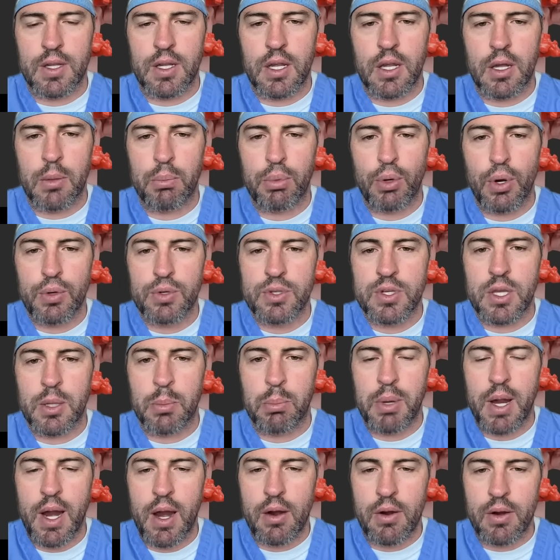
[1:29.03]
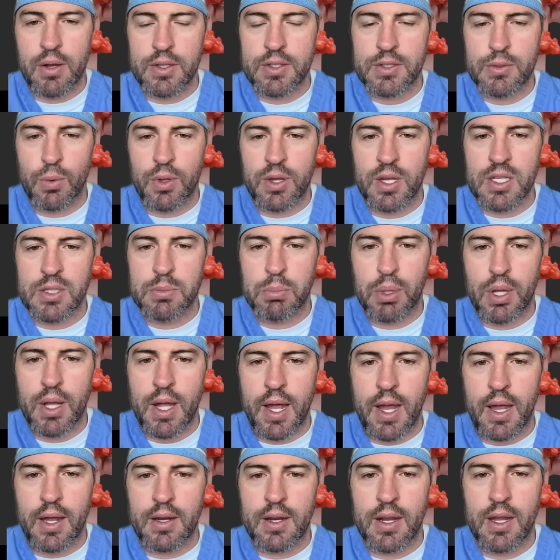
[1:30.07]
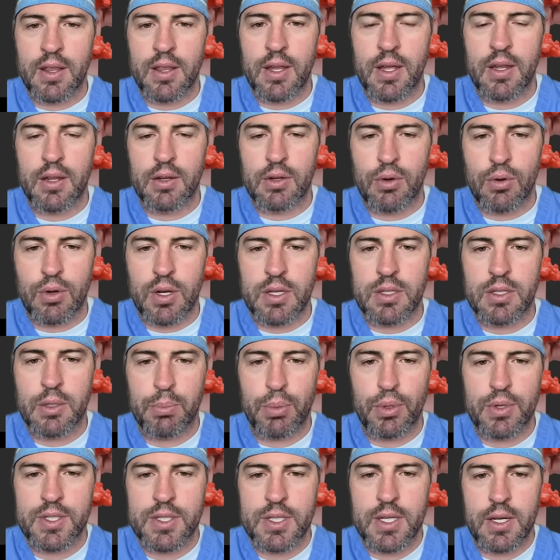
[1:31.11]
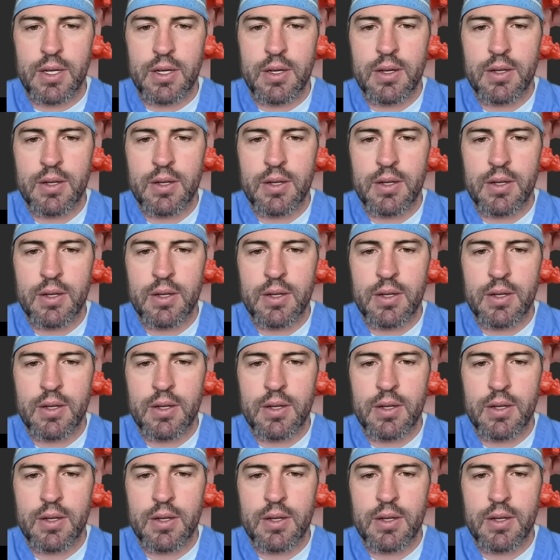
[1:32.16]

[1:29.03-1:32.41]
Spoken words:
he approached the parents with his plan and they agreed to proceed.